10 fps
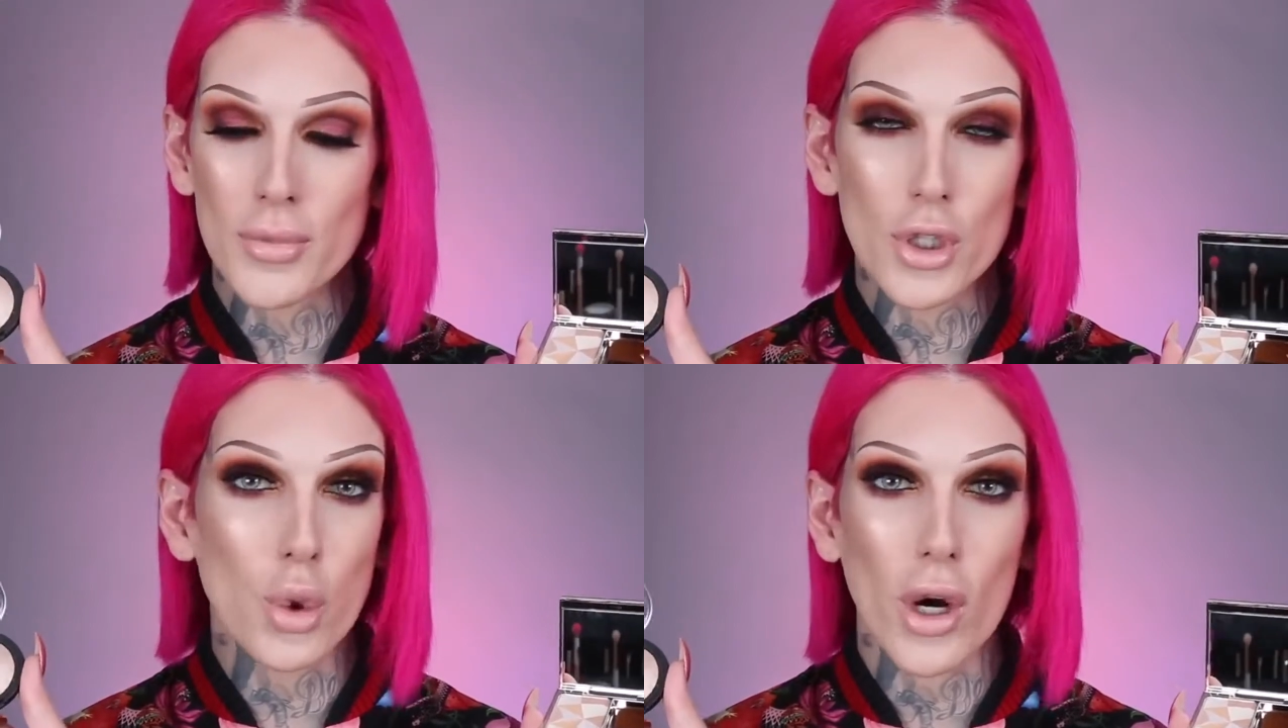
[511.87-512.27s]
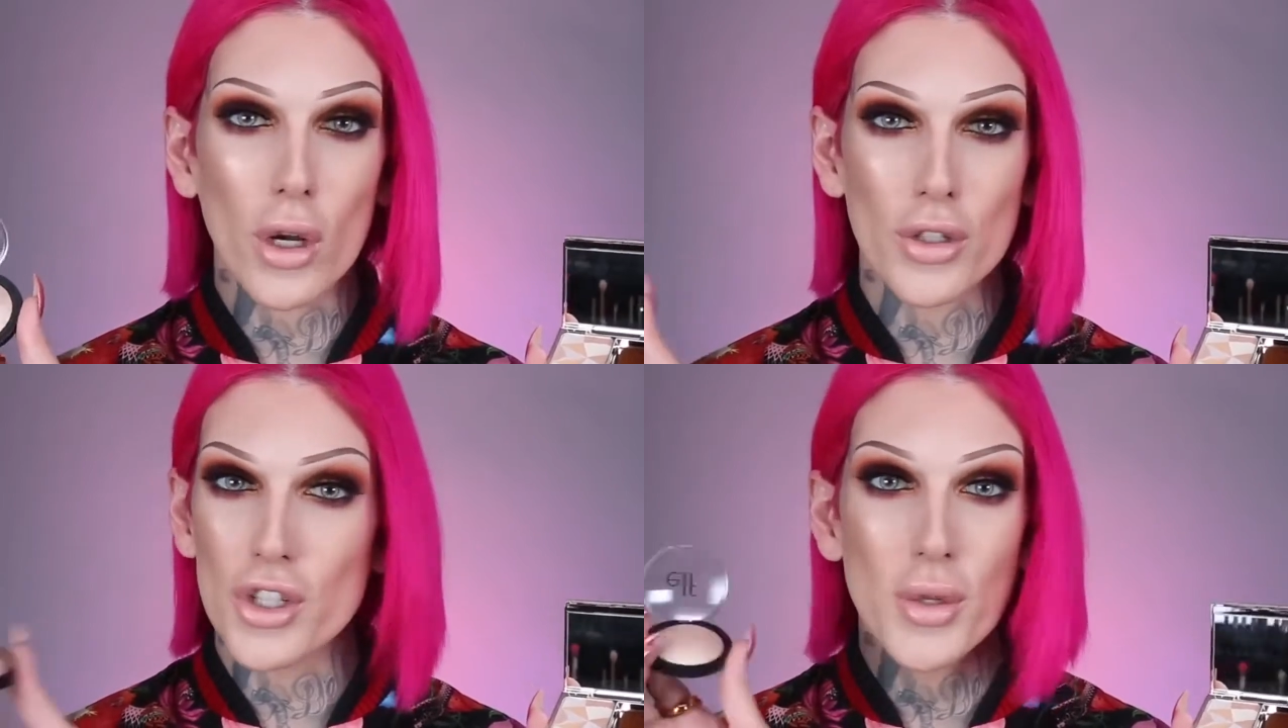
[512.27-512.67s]

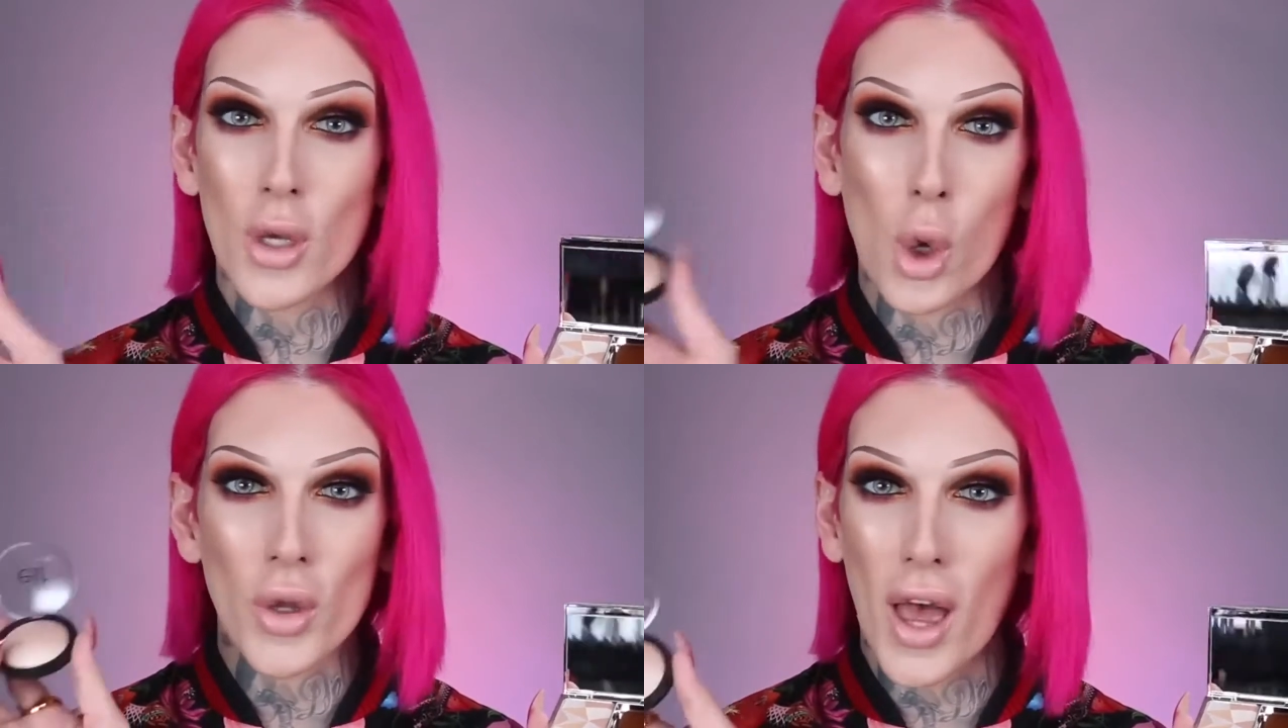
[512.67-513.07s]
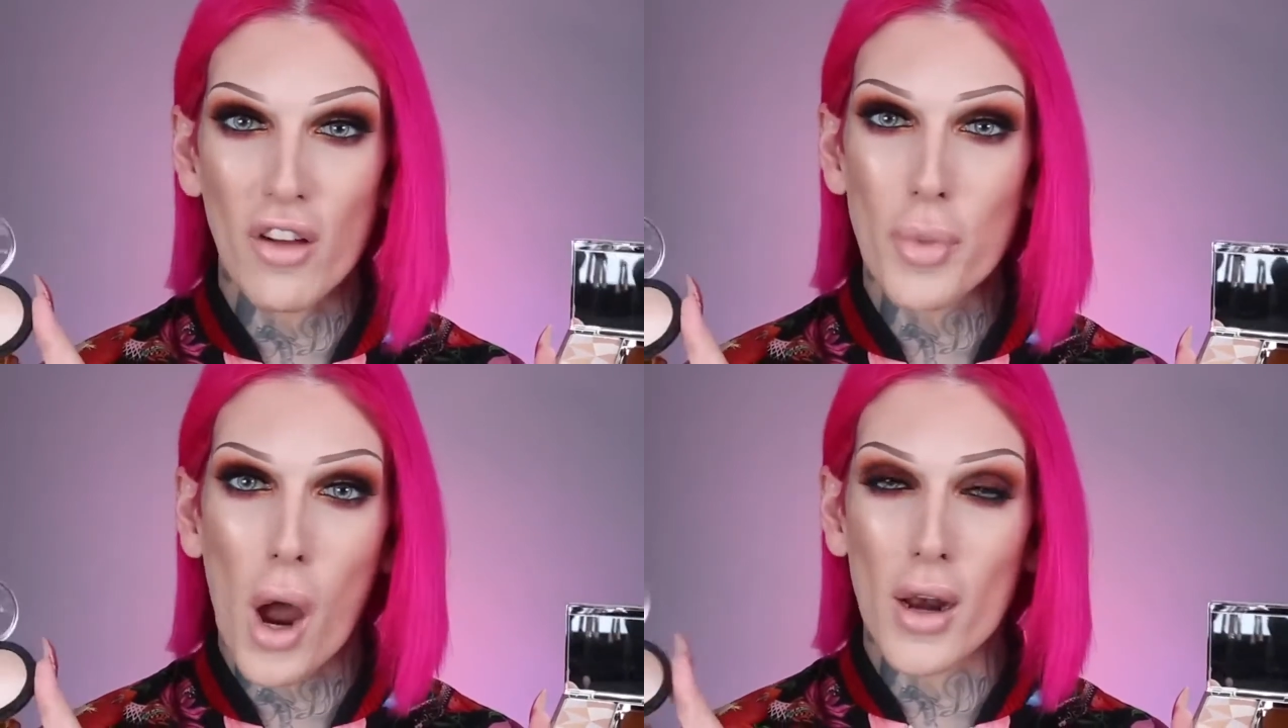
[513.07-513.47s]
Tutorial just using only
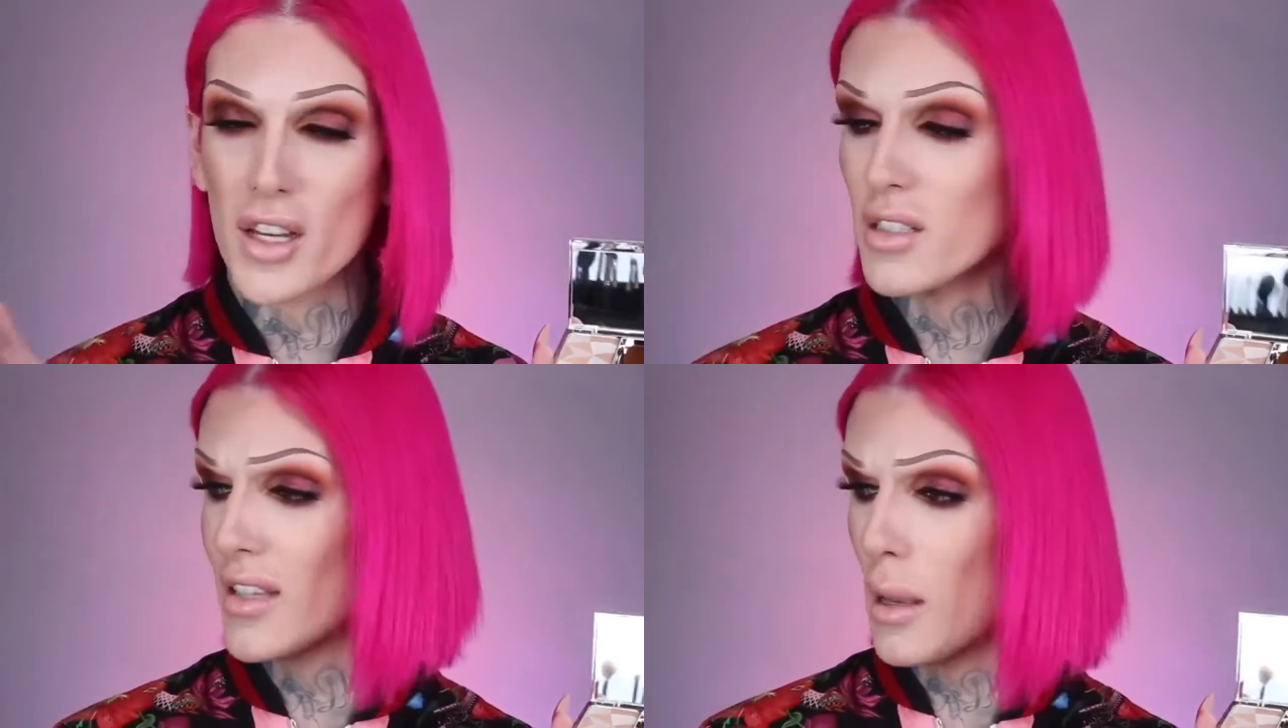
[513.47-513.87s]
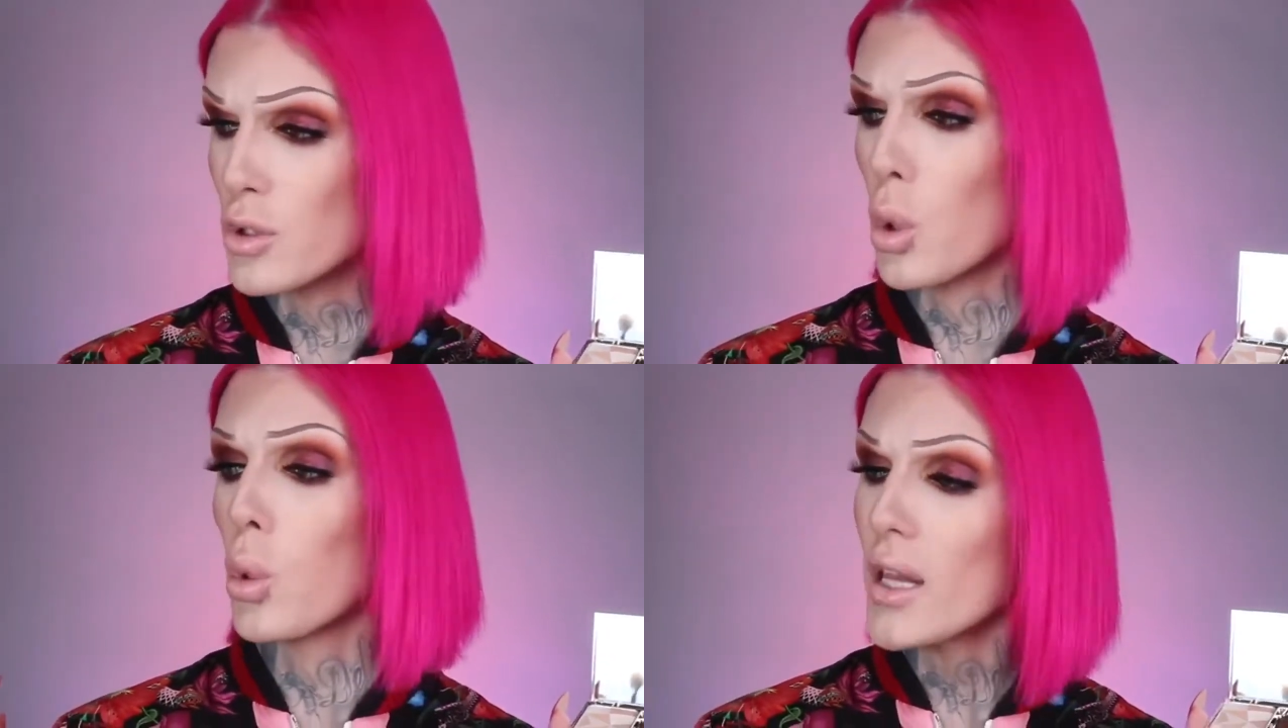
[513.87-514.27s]
e.l.f. products because I
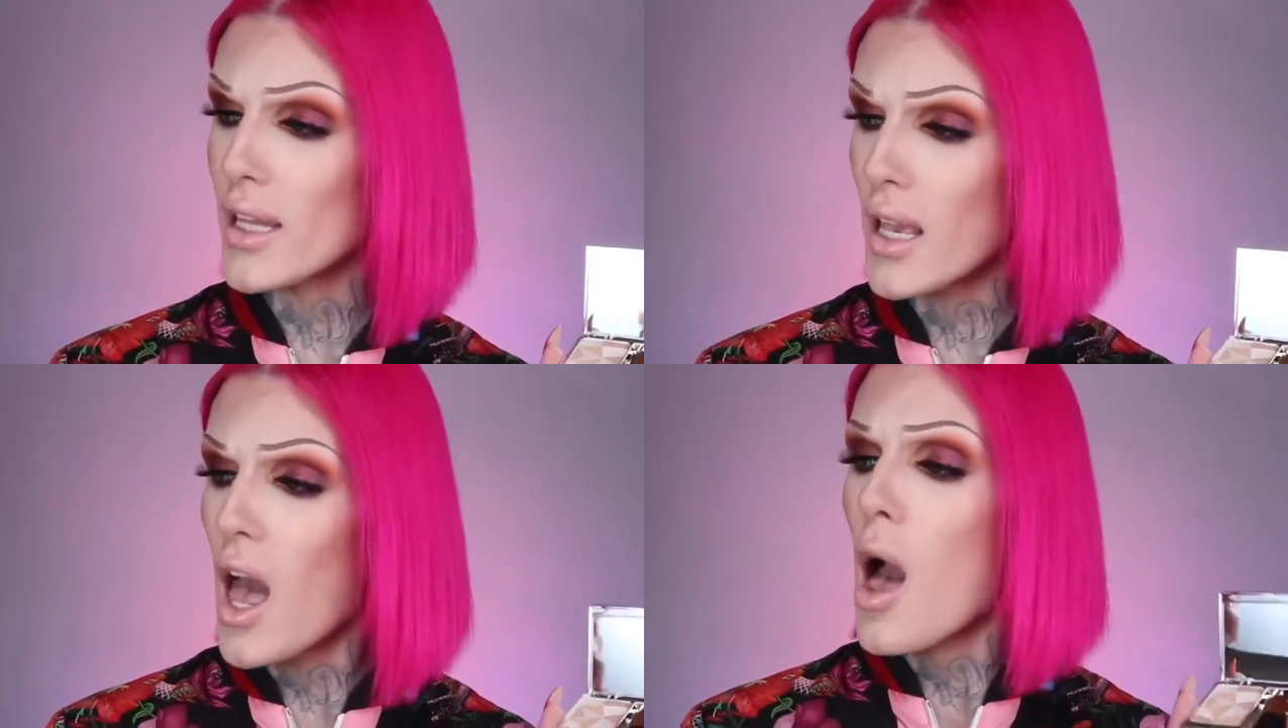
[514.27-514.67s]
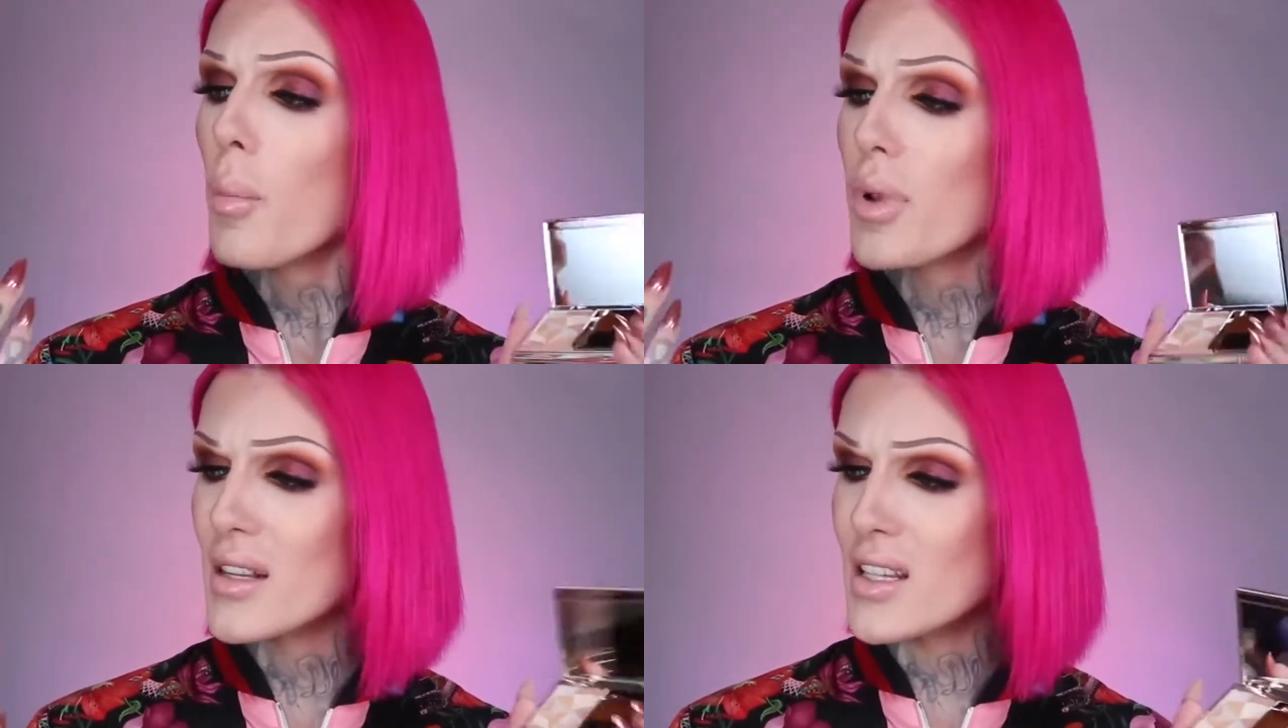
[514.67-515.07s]
was really
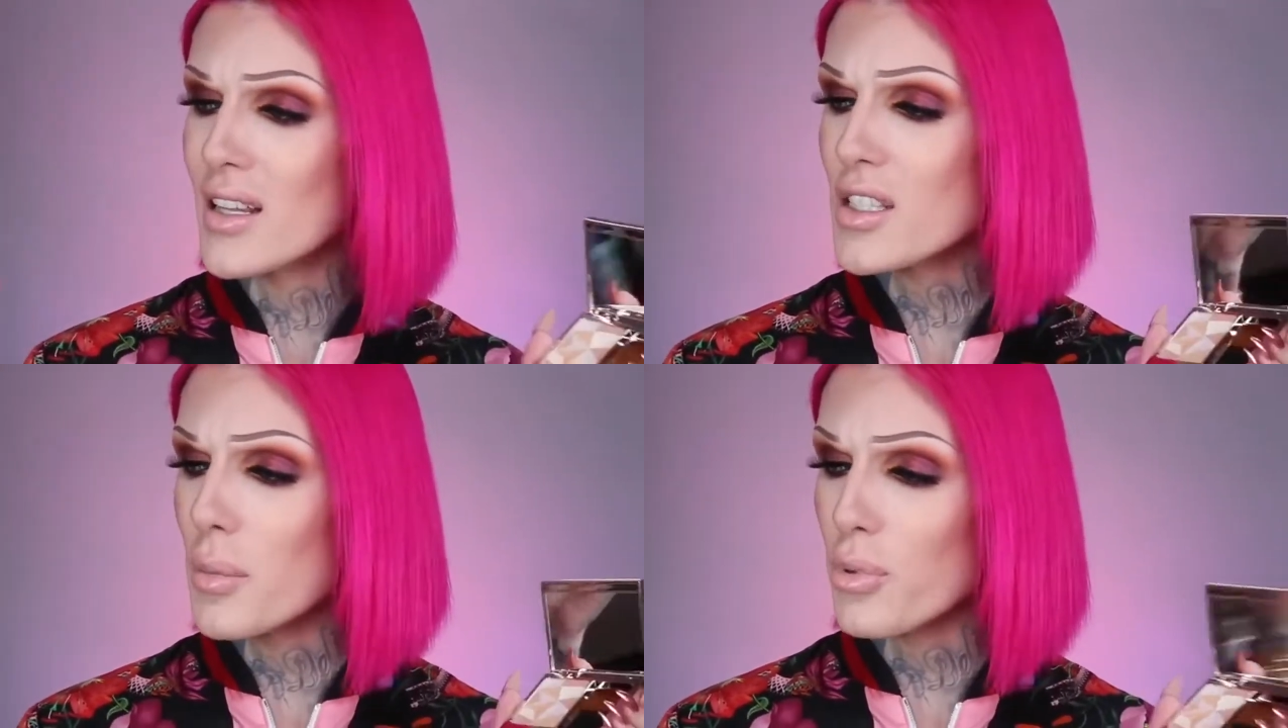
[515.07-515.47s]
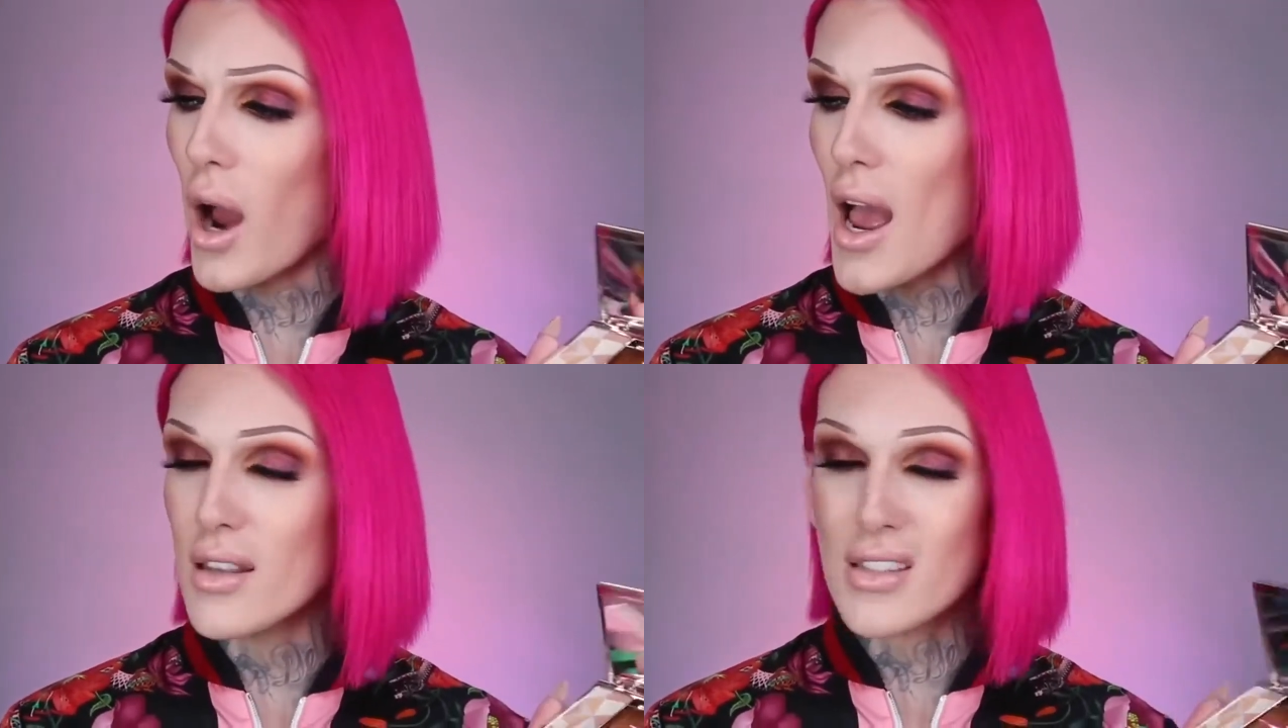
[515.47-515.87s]
pleasantly
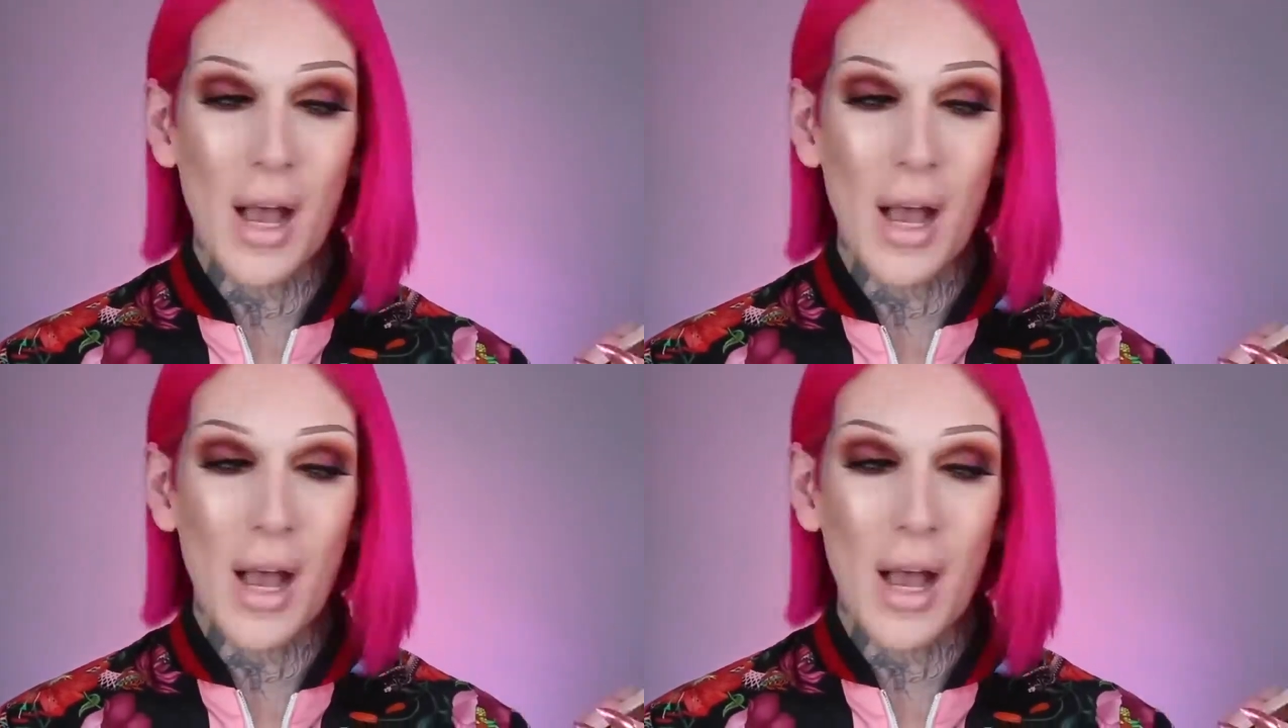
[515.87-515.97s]
surprised.